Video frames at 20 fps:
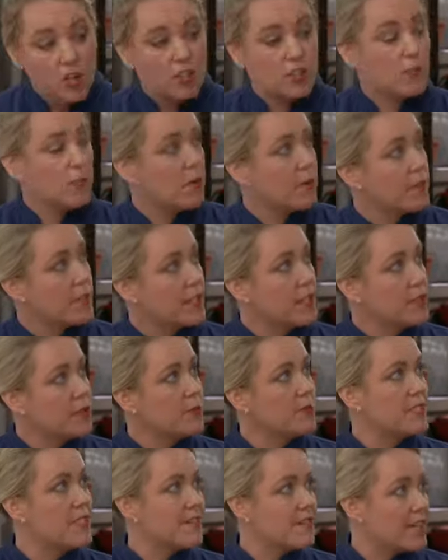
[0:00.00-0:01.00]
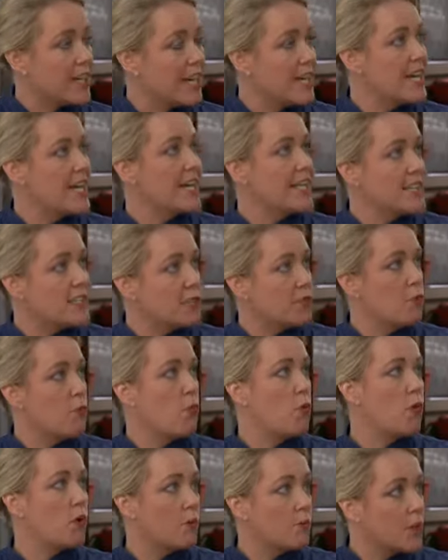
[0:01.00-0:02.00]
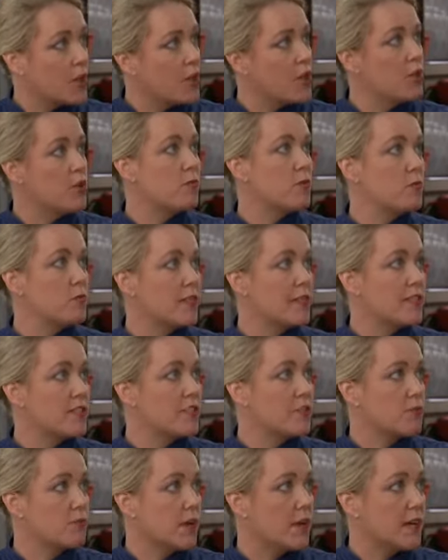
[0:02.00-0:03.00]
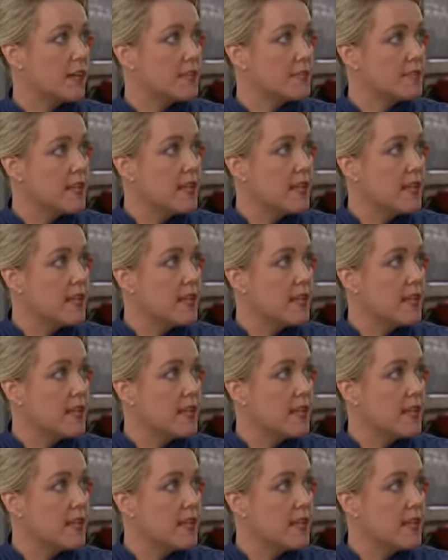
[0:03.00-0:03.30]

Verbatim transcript: So what we're gonna do is give it a nice, warm, humid place to rise